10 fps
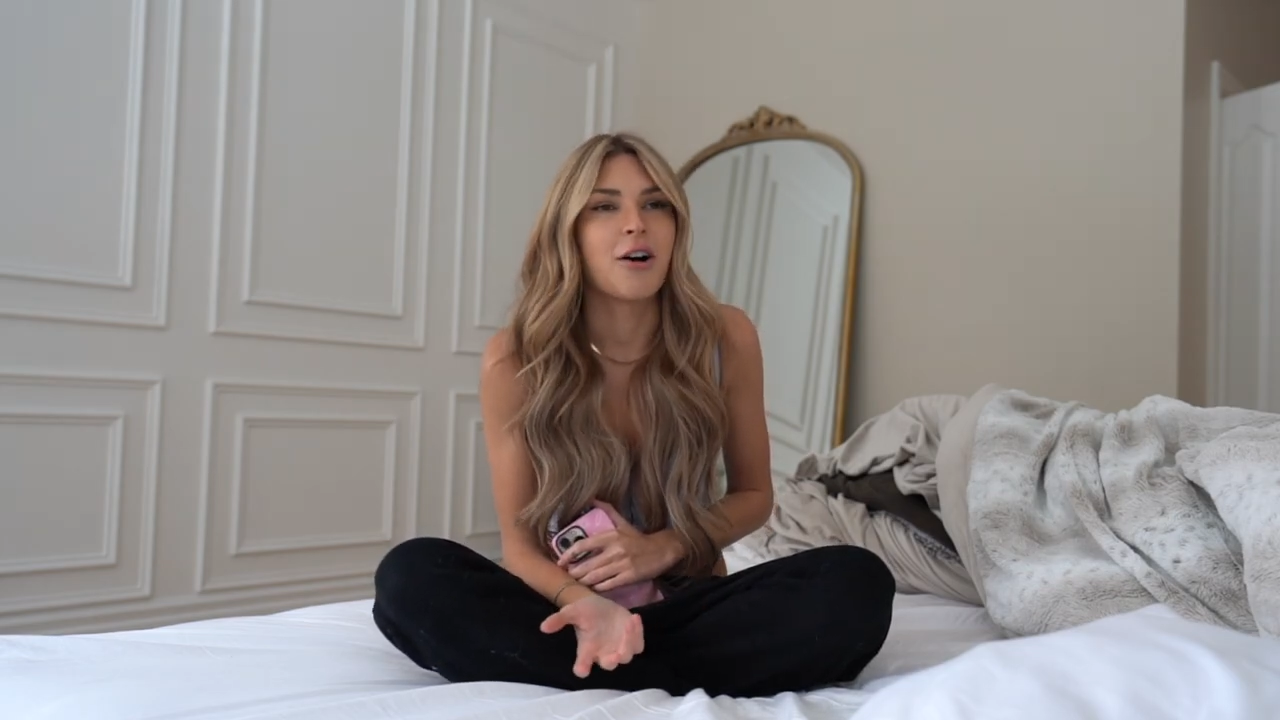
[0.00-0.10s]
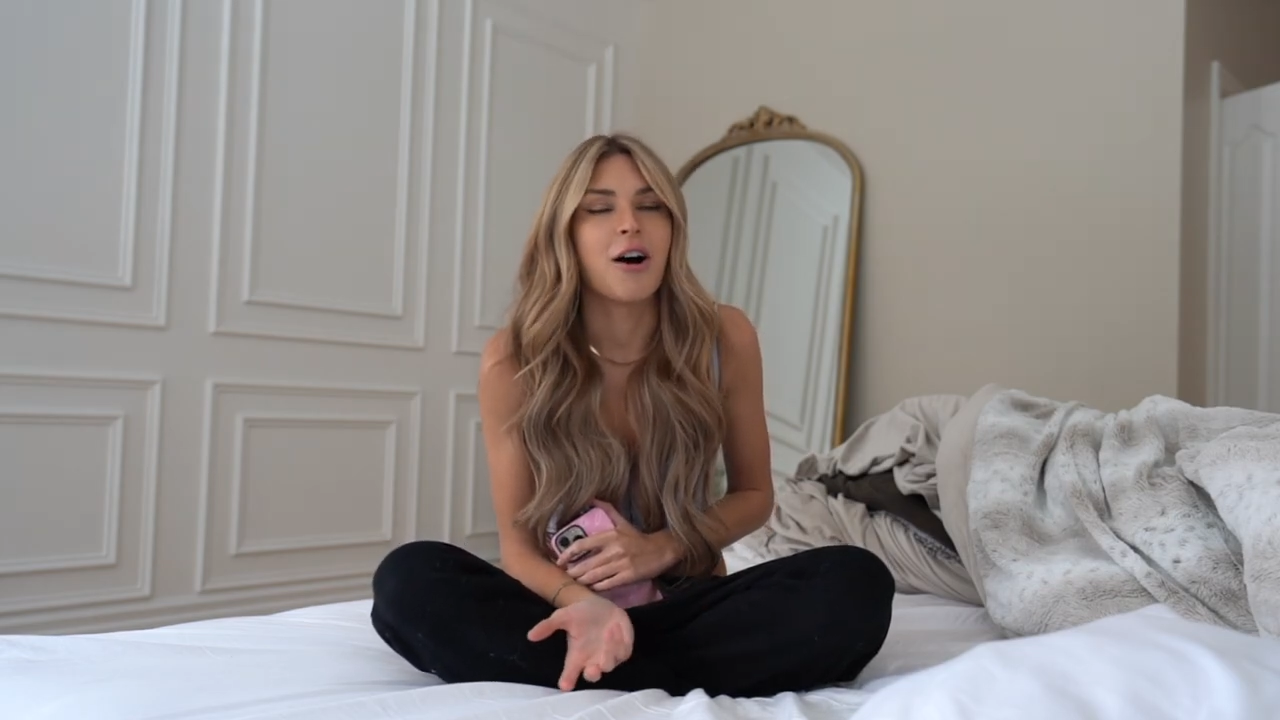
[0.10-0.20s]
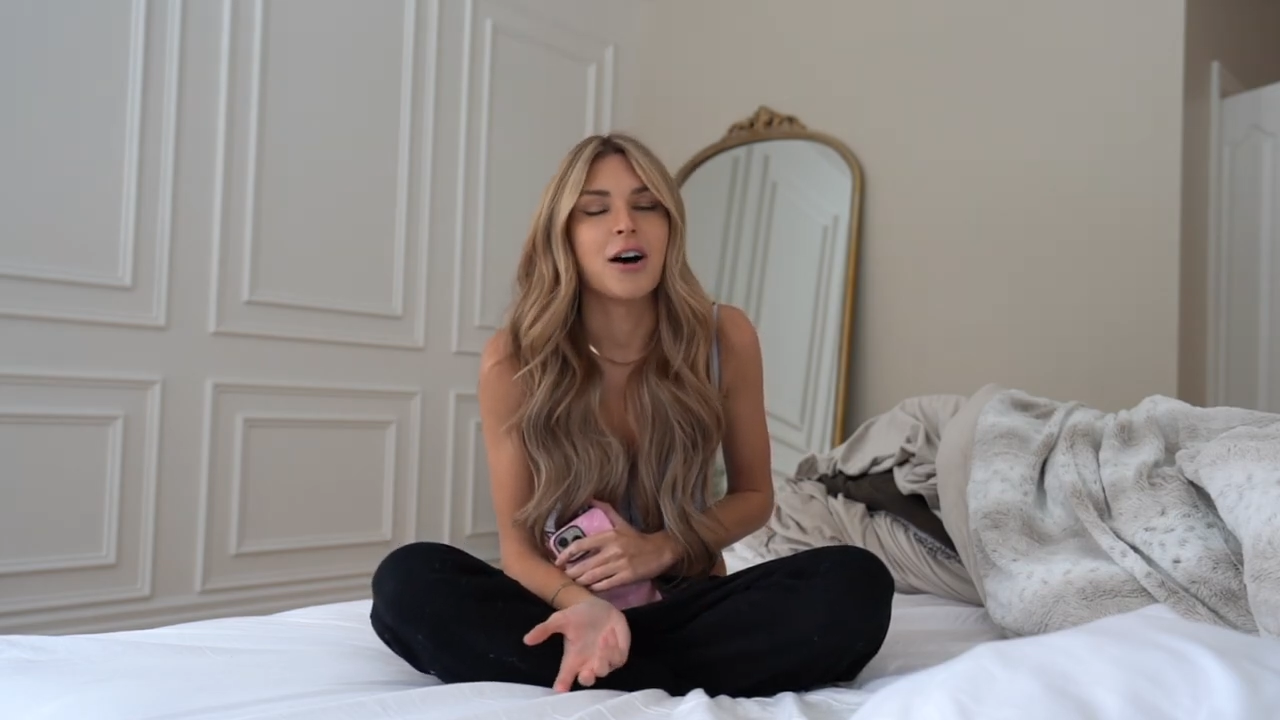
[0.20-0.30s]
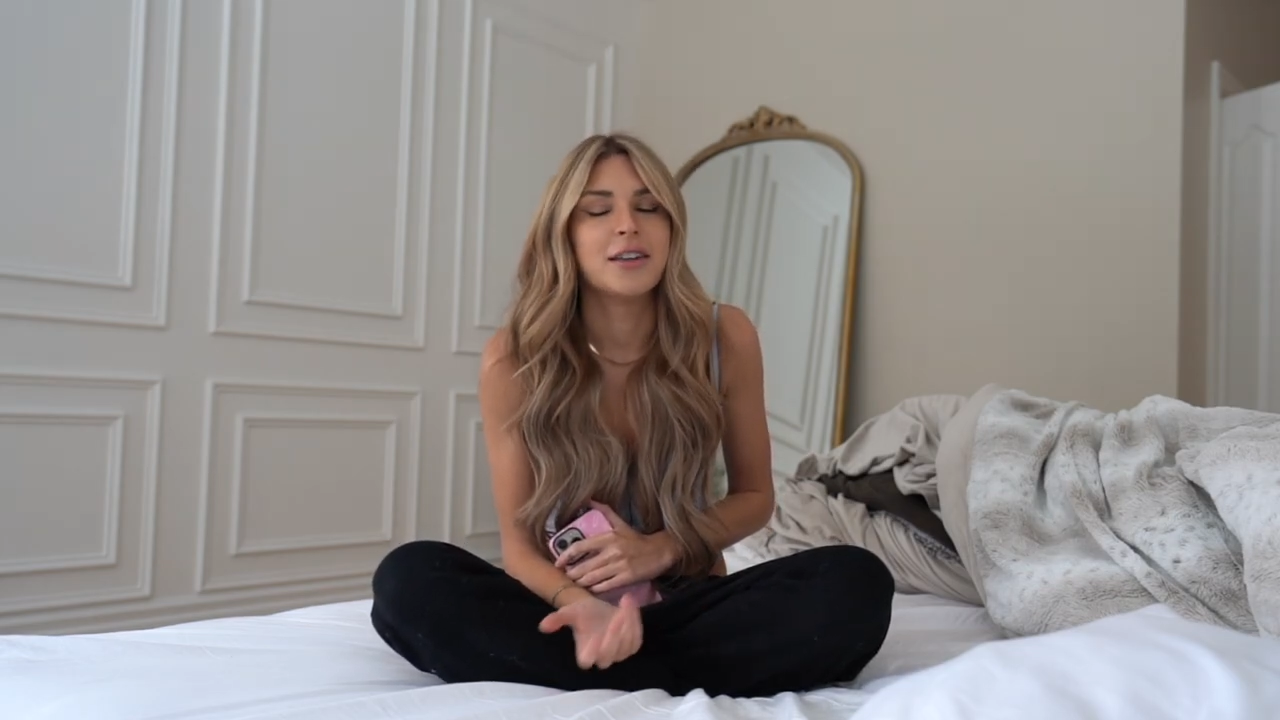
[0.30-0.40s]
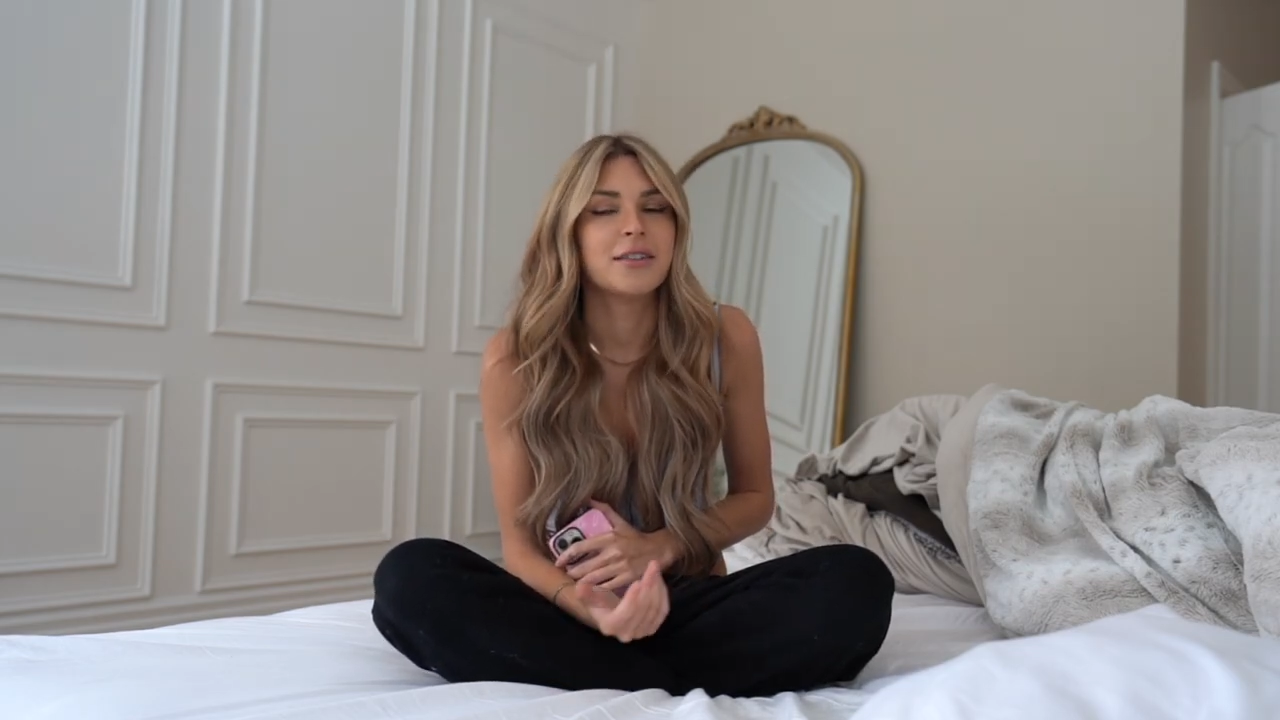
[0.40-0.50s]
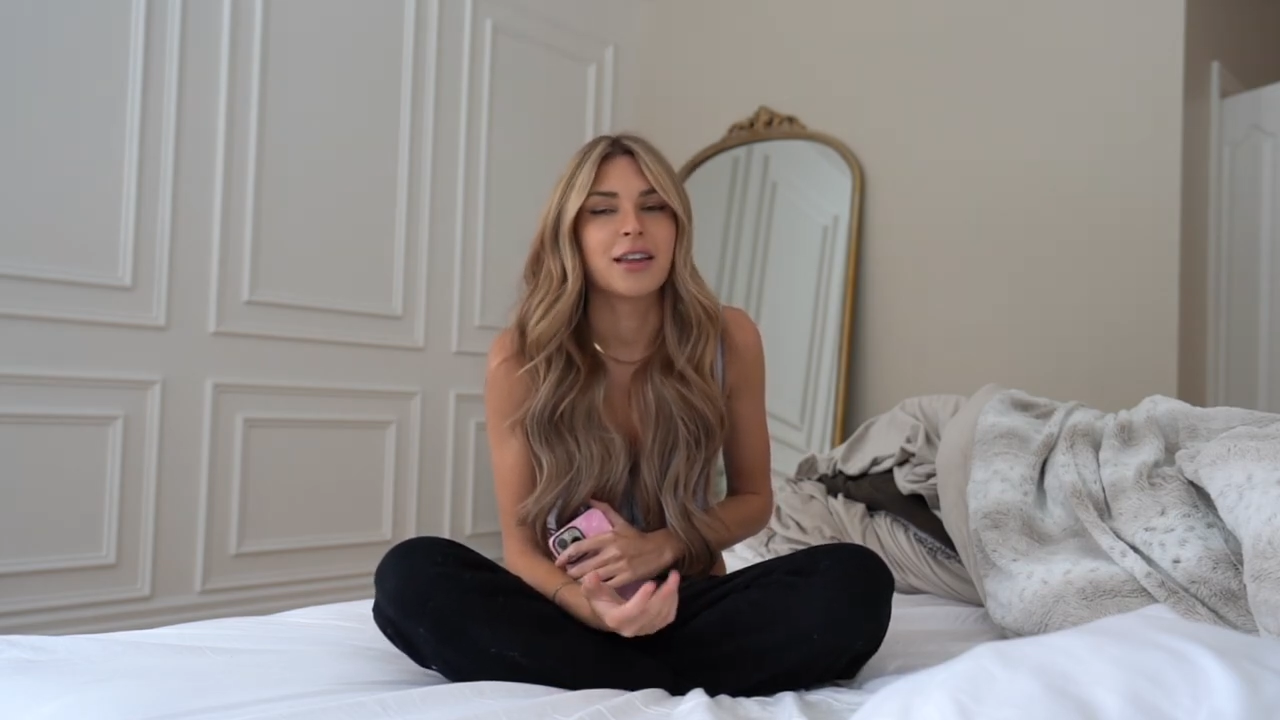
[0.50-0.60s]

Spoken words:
on,